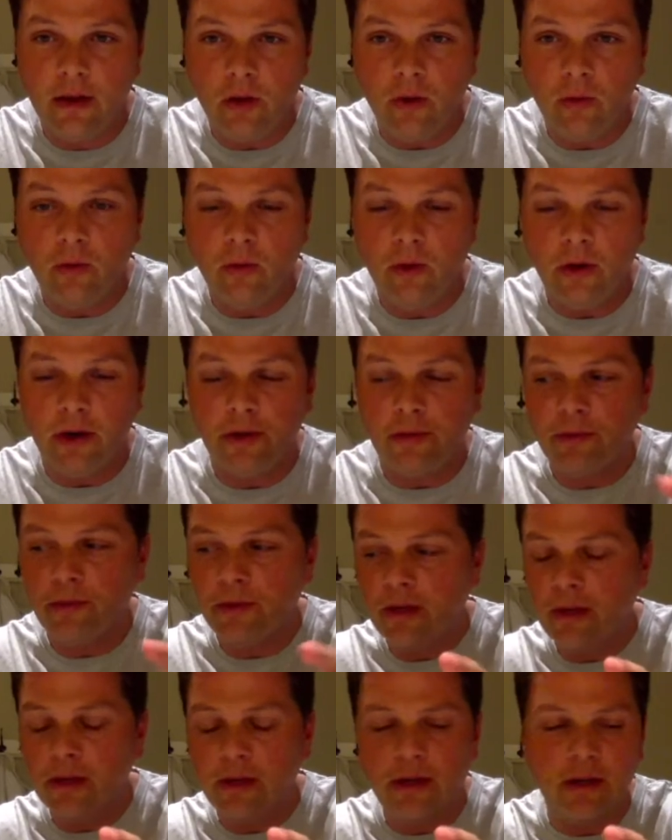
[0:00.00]
what I
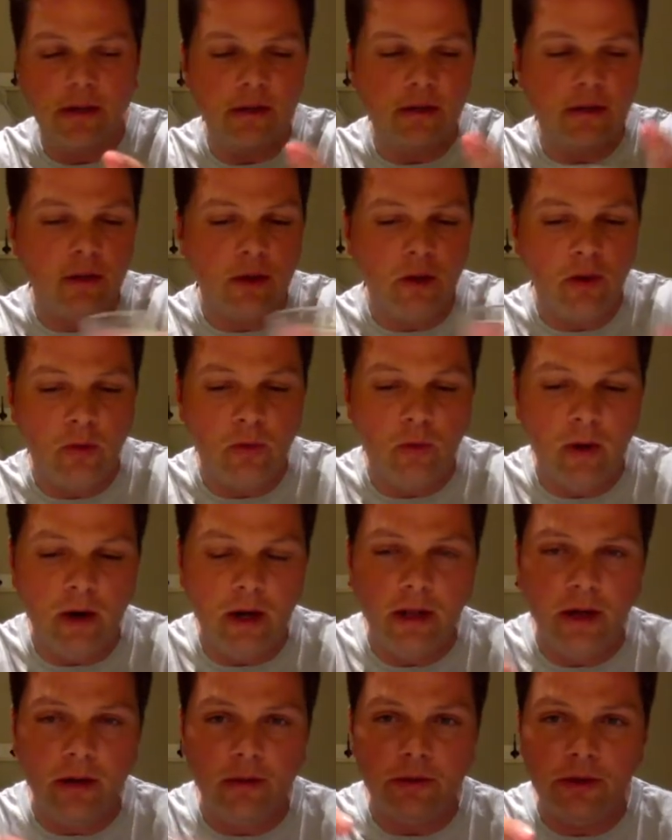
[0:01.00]
realized while
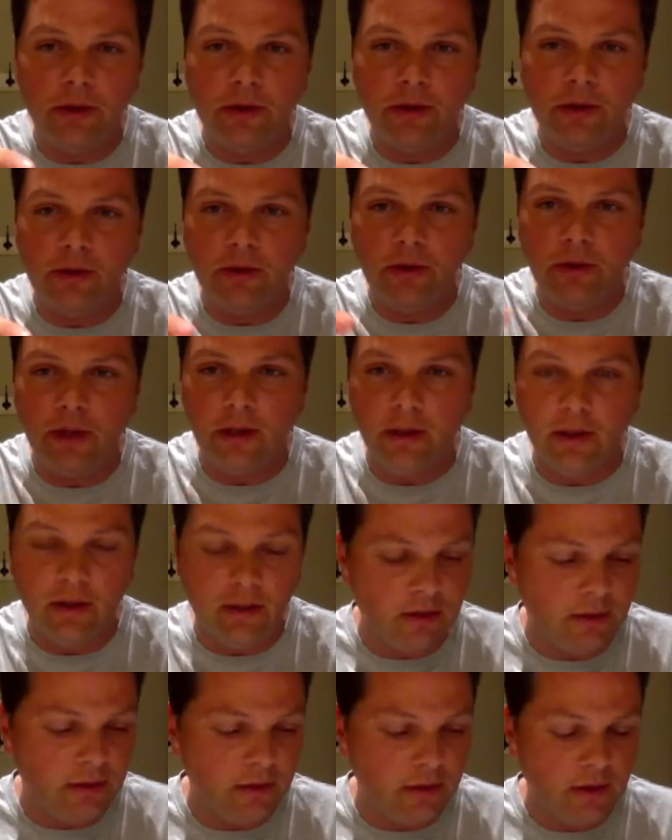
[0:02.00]
I was shooting
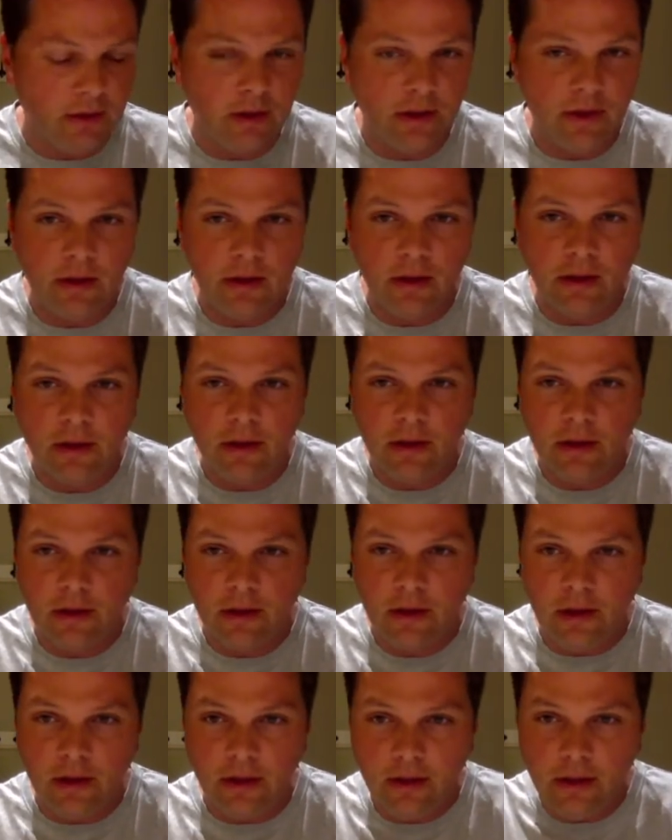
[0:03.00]
this,
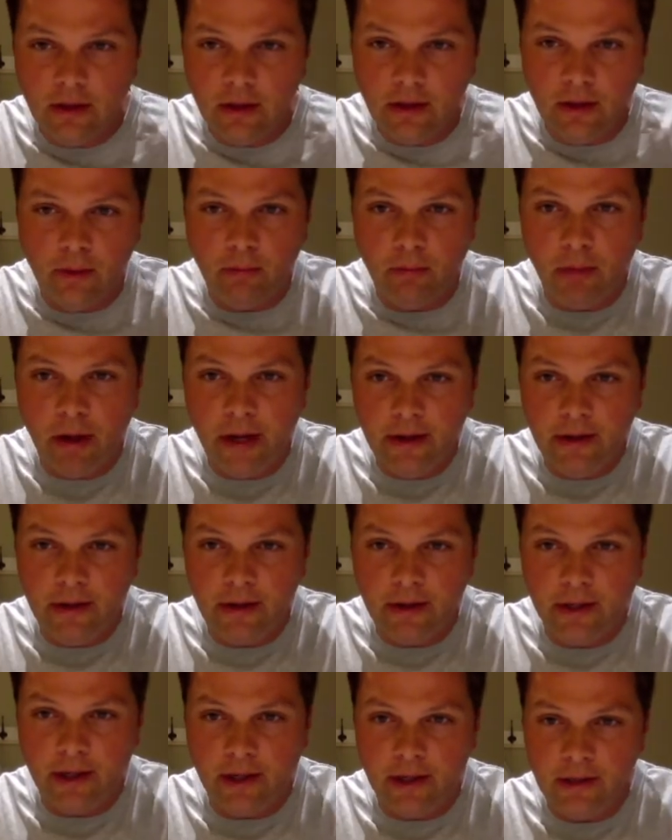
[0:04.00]
the little biker
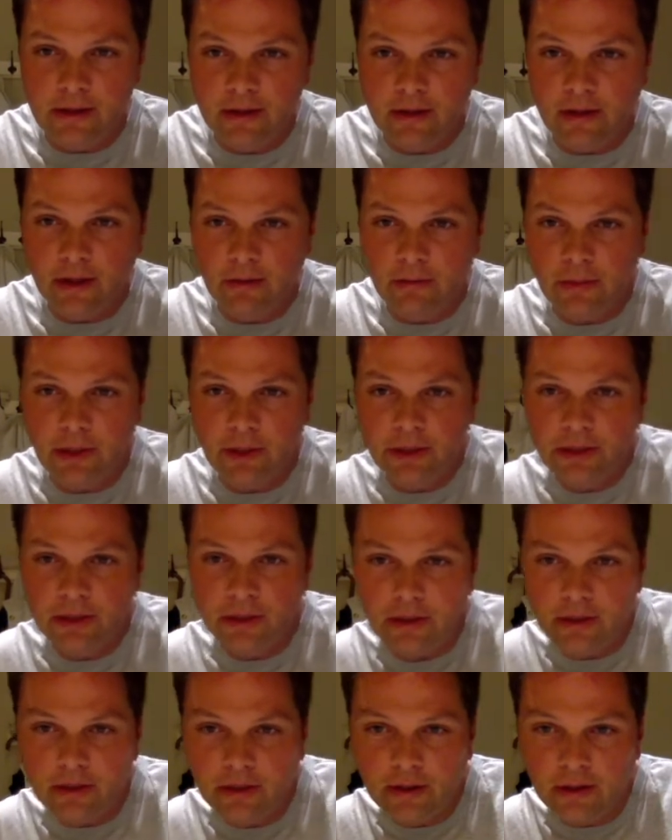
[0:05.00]
guys on my
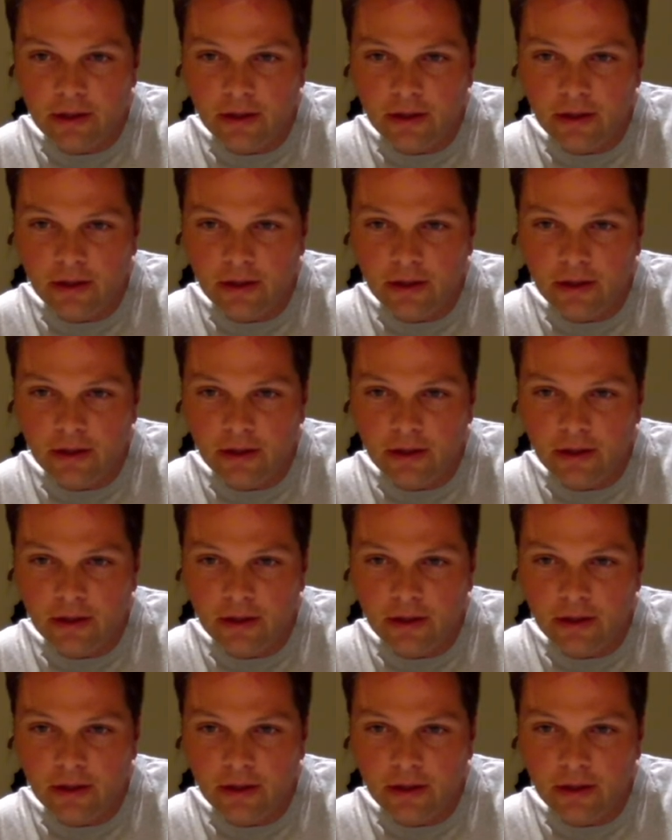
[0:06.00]
shirt